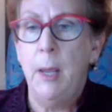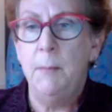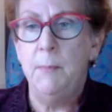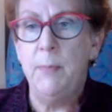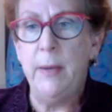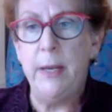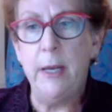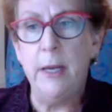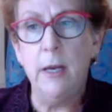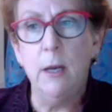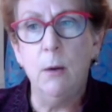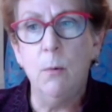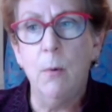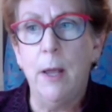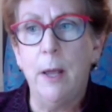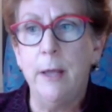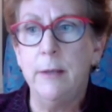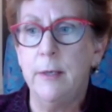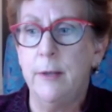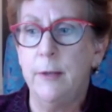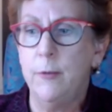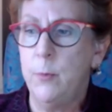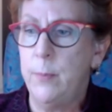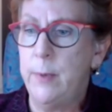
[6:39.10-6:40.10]
Being around
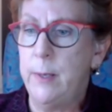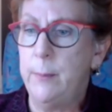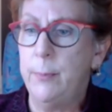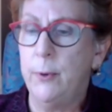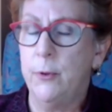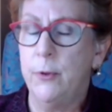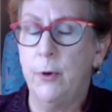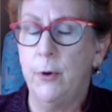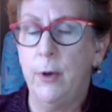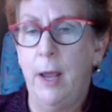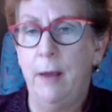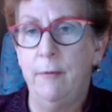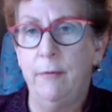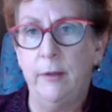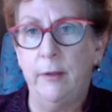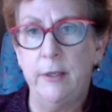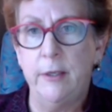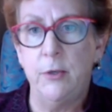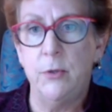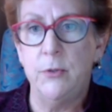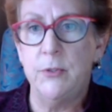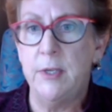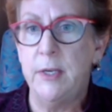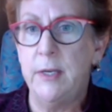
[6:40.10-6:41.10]
other people that are heavily
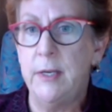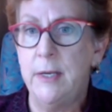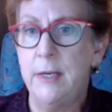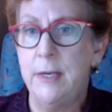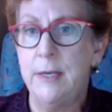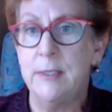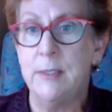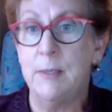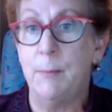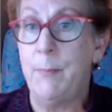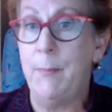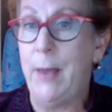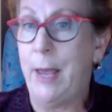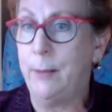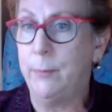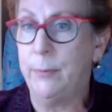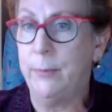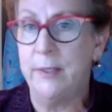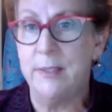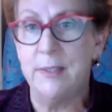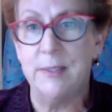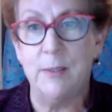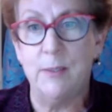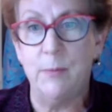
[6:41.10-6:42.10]
using is a bad
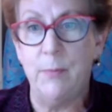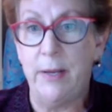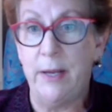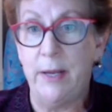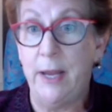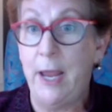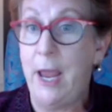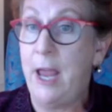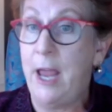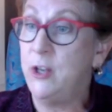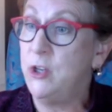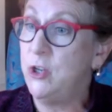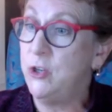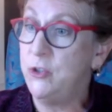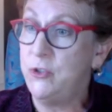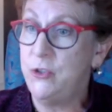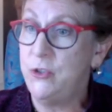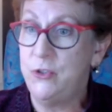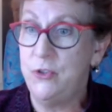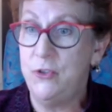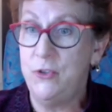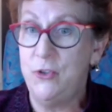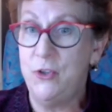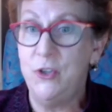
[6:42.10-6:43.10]
place to be, and
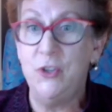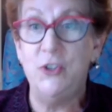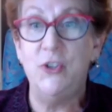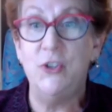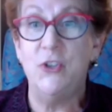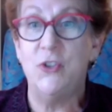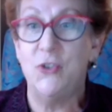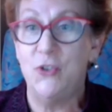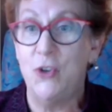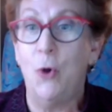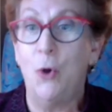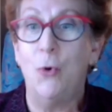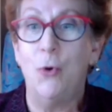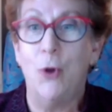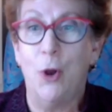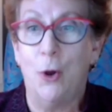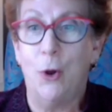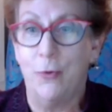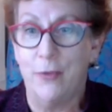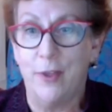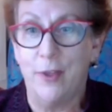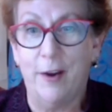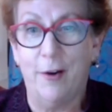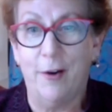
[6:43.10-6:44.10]
you just don't
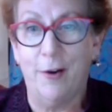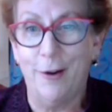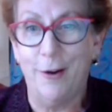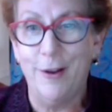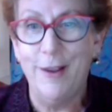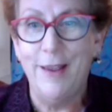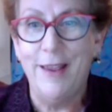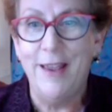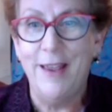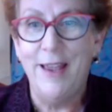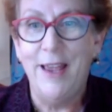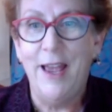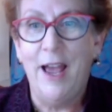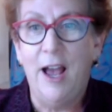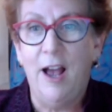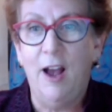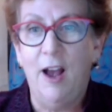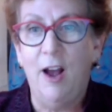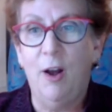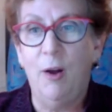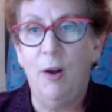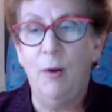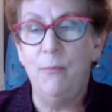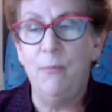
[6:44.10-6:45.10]
go there.
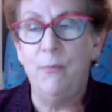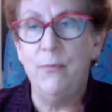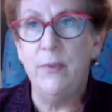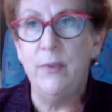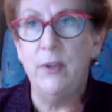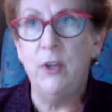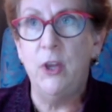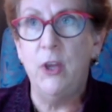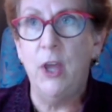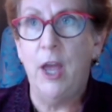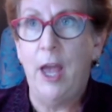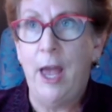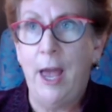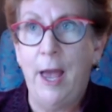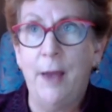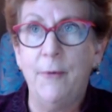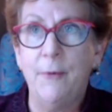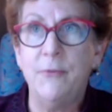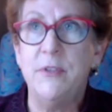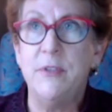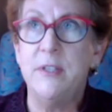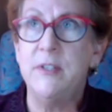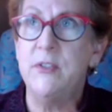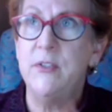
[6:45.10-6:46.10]
You
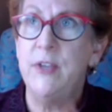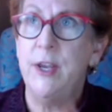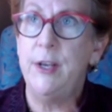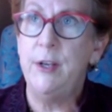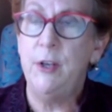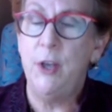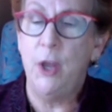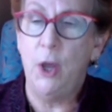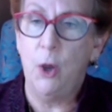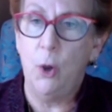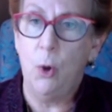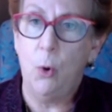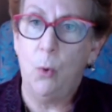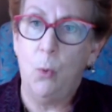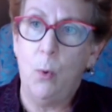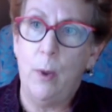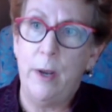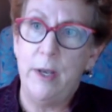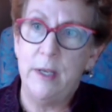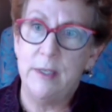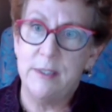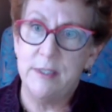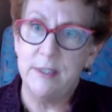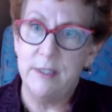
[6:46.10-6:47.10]
have to say no
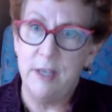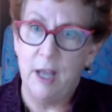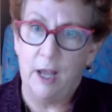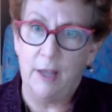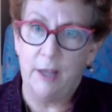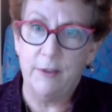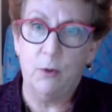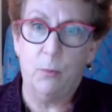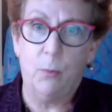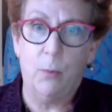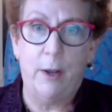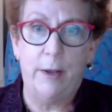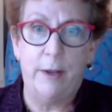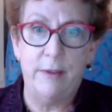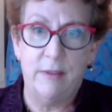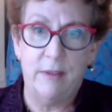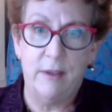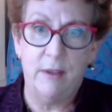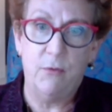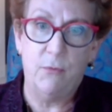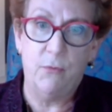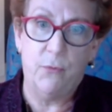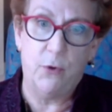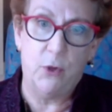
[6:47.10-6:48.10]
when it's not the right
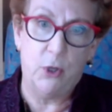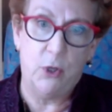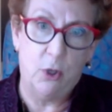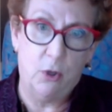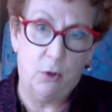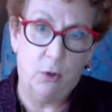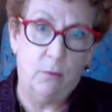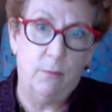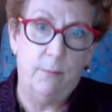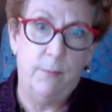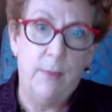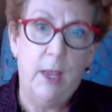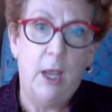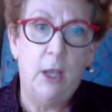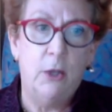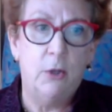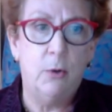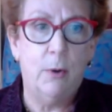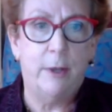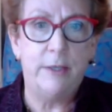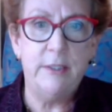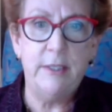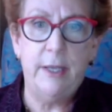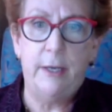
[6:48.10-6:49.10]
thing for you.
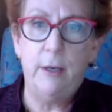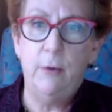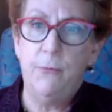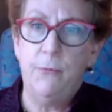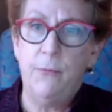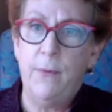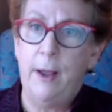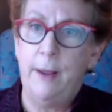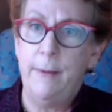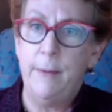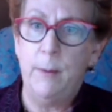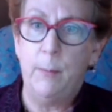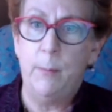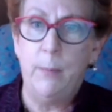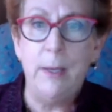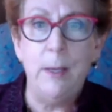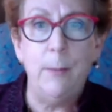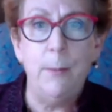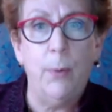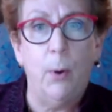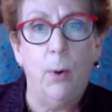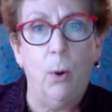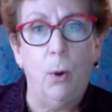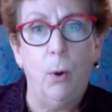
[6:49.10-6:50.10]
You identify the
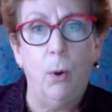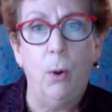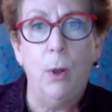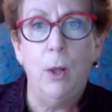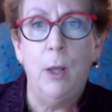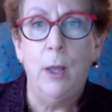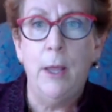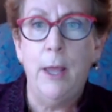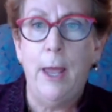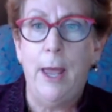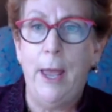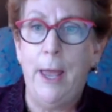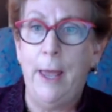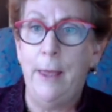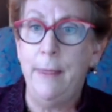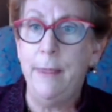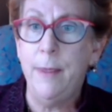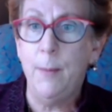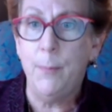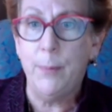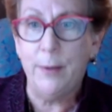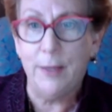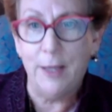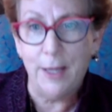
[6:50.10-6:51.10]
people
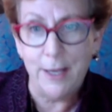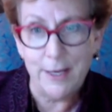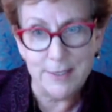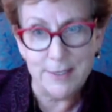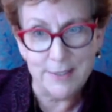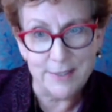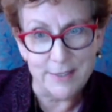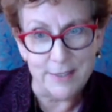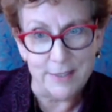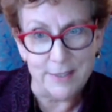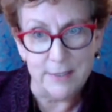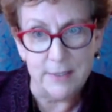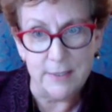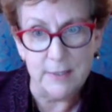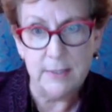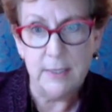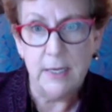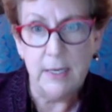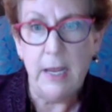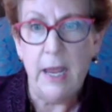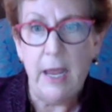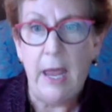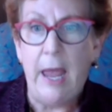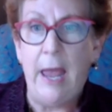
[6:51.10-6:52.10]
and the places
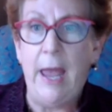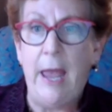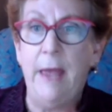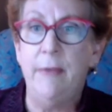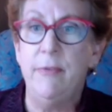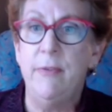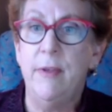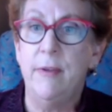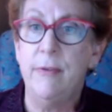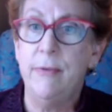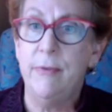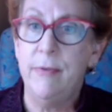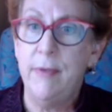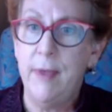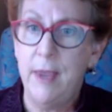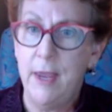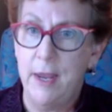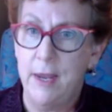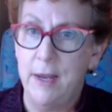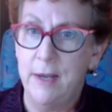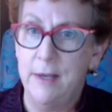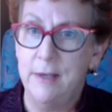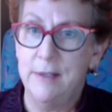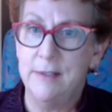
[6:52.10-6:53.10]
and the
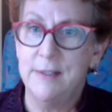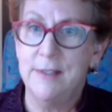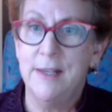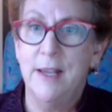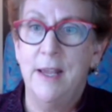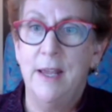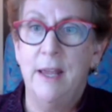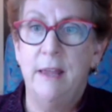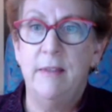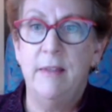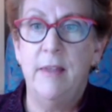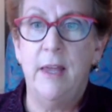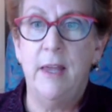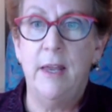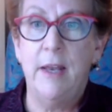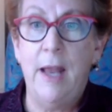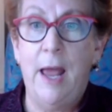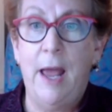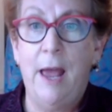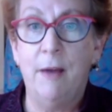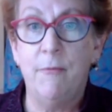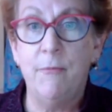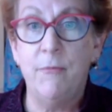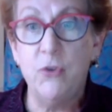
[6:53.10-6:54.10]
things that
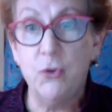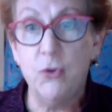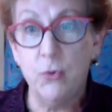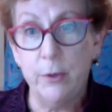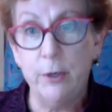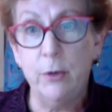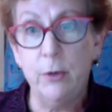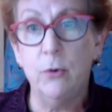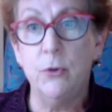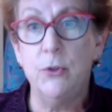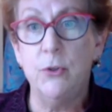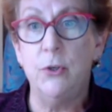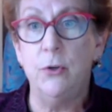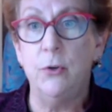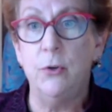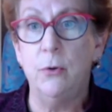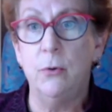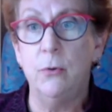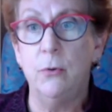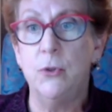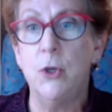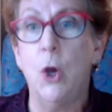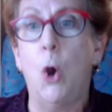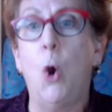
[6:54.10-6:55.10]
have triggered
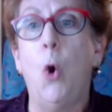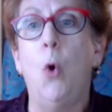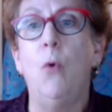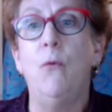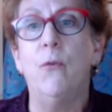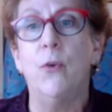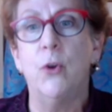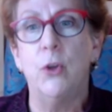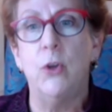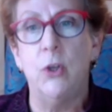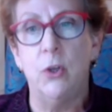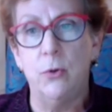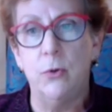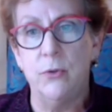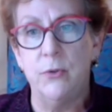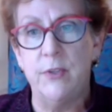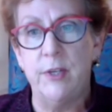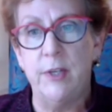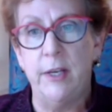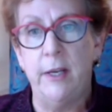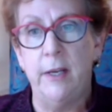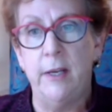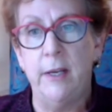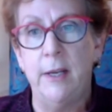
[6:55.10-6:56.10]
you to
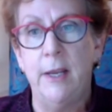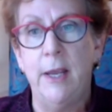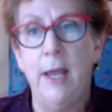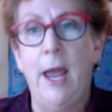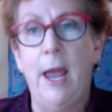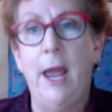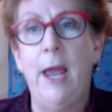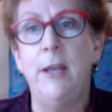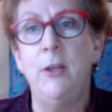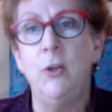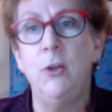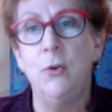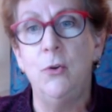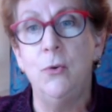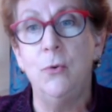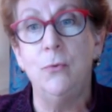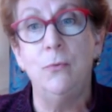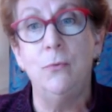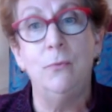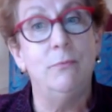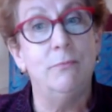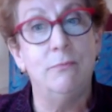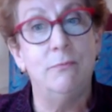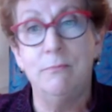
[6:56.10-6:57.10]
overusing, and
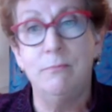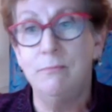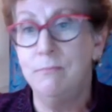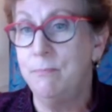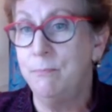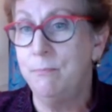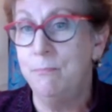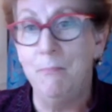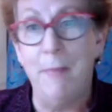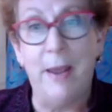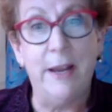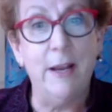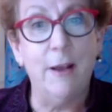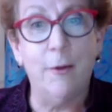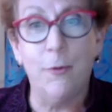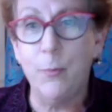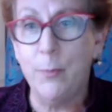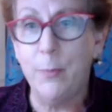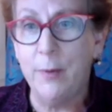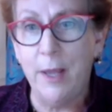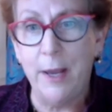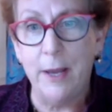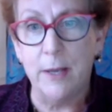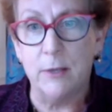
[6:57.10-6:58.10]
you make other
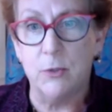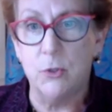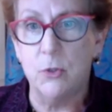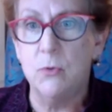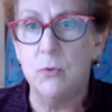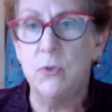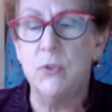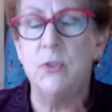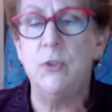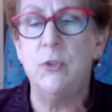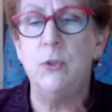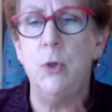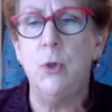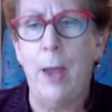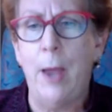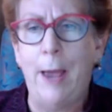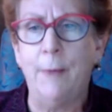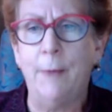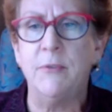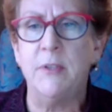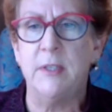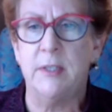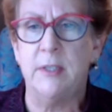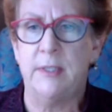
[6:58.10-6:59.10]
plans. You
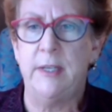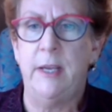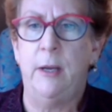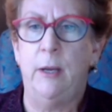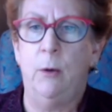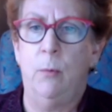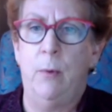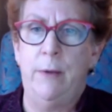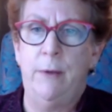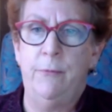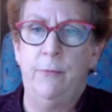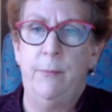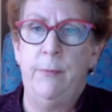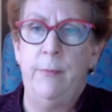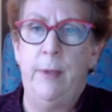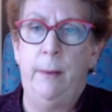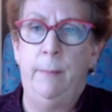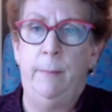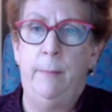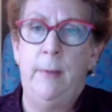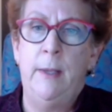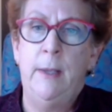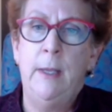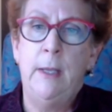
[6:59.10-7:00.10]
have to stay away from
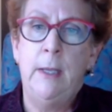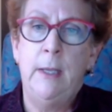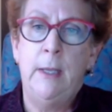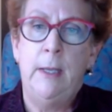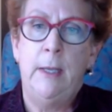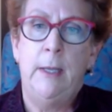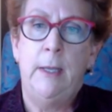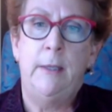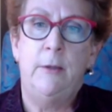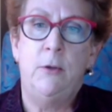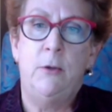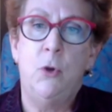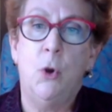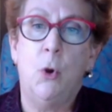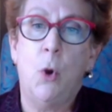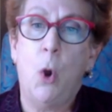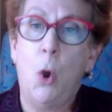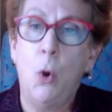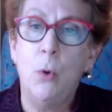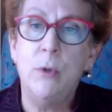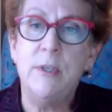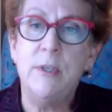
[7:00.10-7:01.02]
them. Your own